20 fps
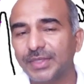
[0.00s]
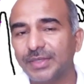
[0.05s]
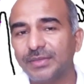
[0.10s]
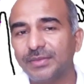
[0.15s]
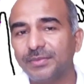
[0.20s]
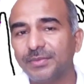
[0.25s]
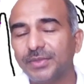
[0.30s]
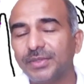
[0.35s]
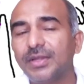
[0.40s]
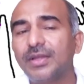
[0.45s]

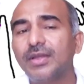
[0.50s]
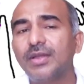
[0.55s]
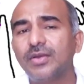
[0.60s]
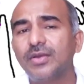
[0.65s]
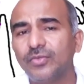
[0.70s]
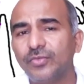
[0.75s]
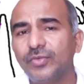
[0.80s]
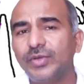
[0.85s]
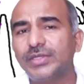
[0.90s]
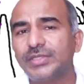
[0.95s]
Got the point?
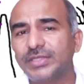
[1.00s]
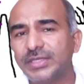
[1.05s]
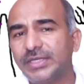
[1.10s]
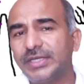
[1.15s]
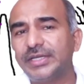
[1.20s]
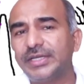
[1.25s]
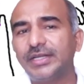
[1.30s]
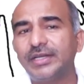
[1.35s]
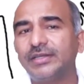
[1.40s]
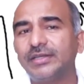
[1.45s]
We will
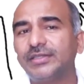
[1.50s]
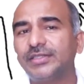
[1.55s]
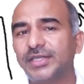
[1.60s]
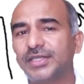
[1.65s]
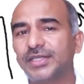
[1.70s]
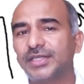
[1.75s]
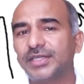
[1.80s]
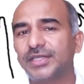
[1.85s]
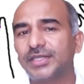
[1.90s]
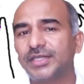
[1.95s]
see detail
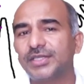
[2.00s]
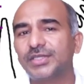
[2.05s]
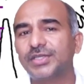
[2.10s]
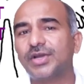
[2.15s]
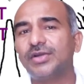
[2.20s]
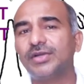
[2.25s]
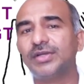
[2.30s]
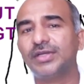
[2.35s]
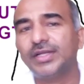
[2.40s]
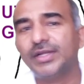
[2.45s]
just
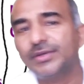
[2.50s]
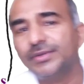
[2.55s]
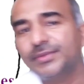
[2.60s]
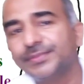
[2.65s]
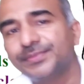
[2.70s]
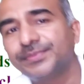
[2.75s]
shortly now.